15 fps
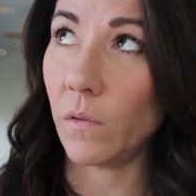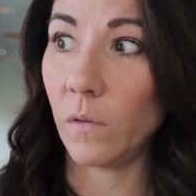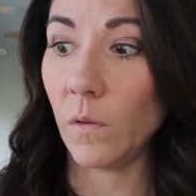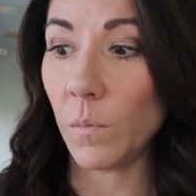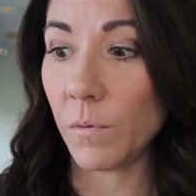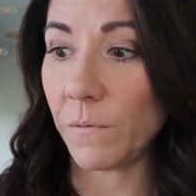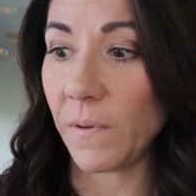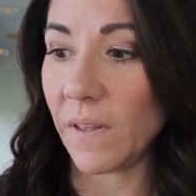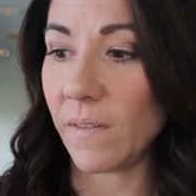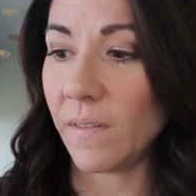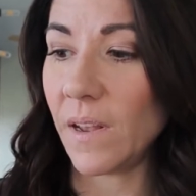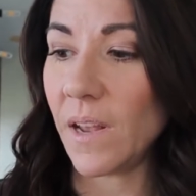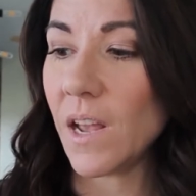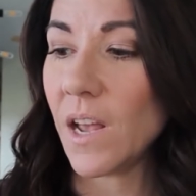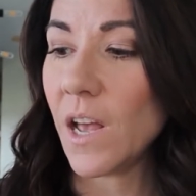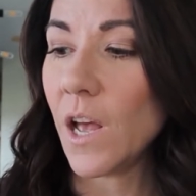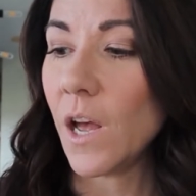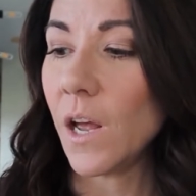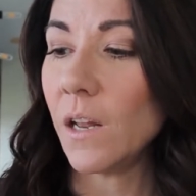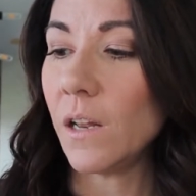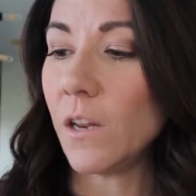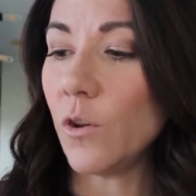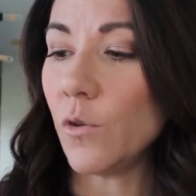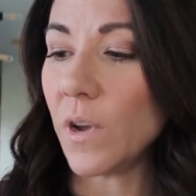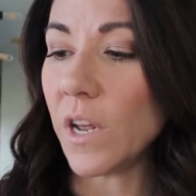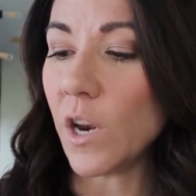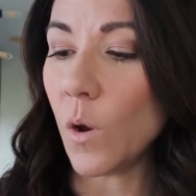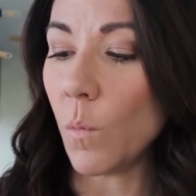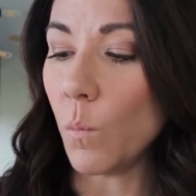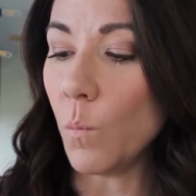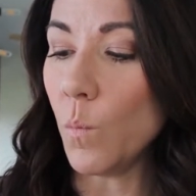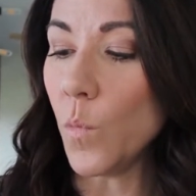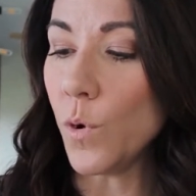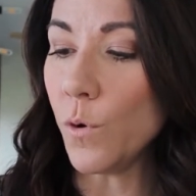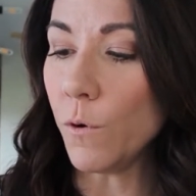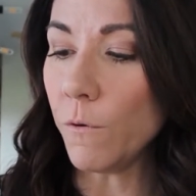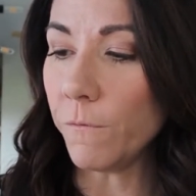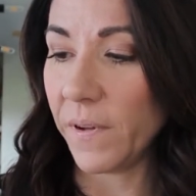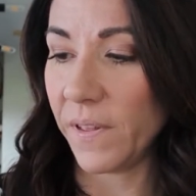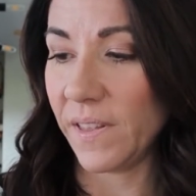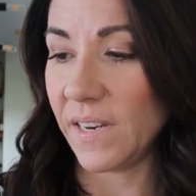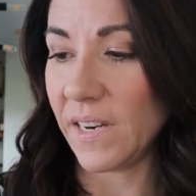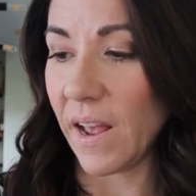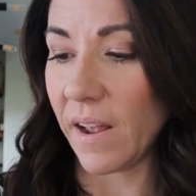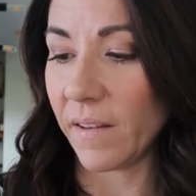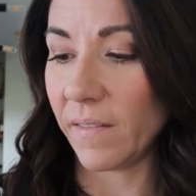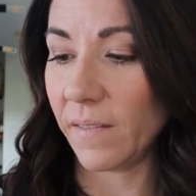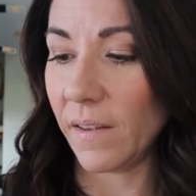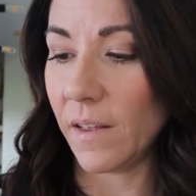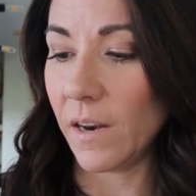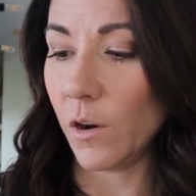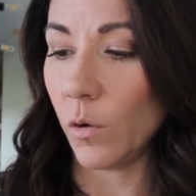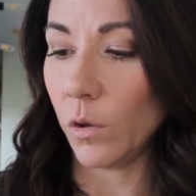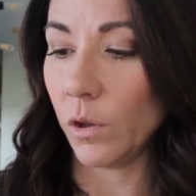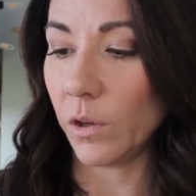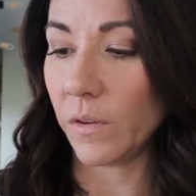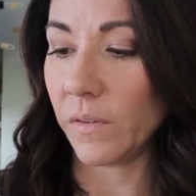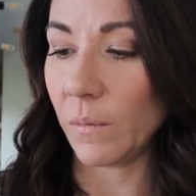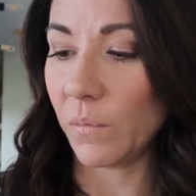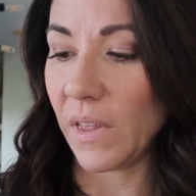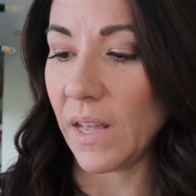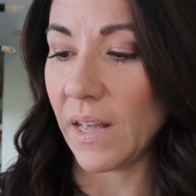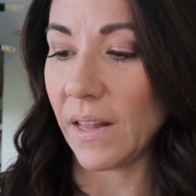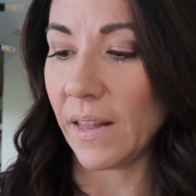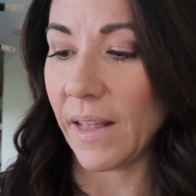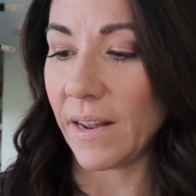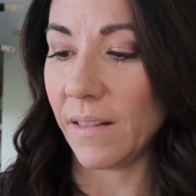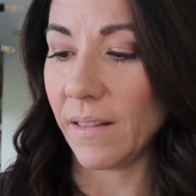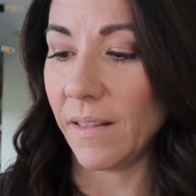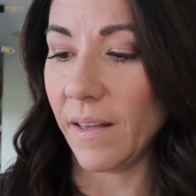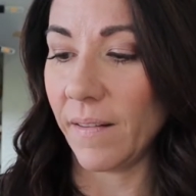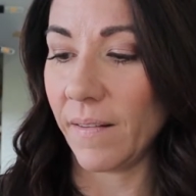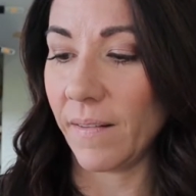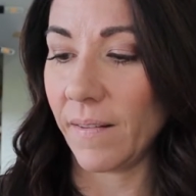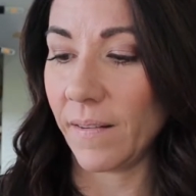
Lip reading: super fancy, you can move the text and it'll look something like this.